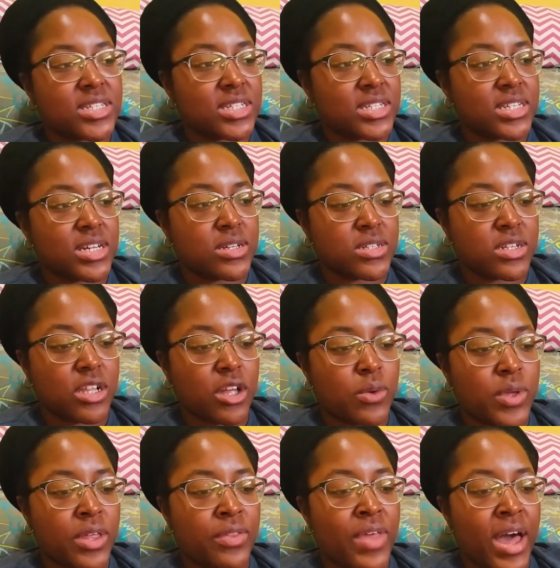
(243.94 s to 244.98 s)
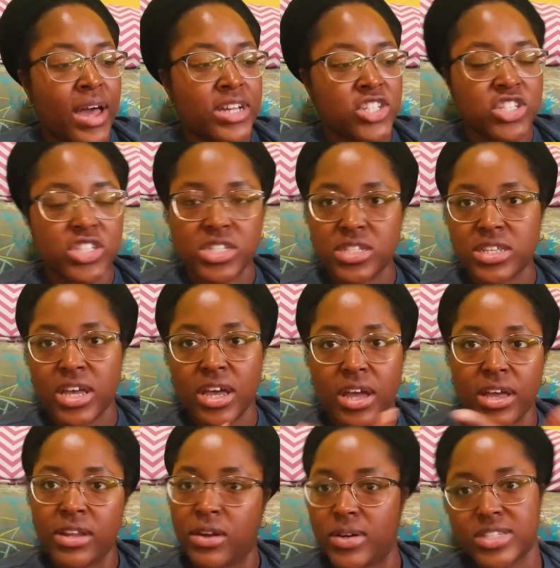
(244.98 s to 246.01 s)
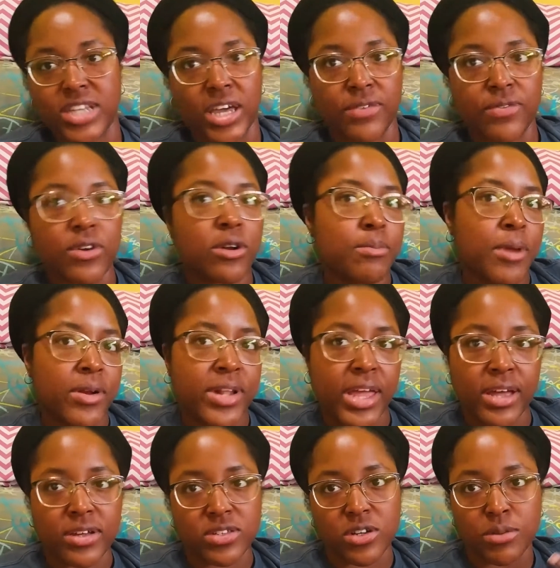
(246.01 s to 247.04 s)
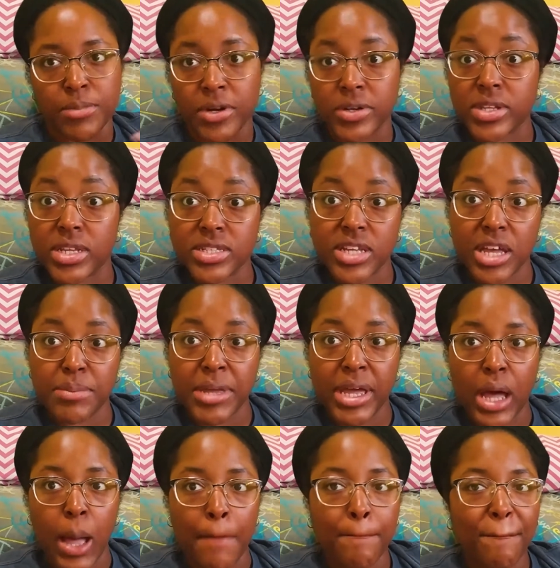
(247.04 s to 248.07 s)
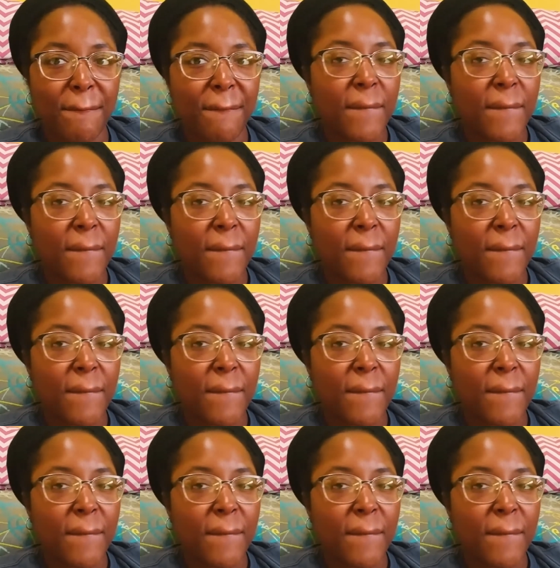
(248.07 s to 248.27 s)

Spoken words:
tells Chloe that she's excited for her birthday because her birthday's coming up,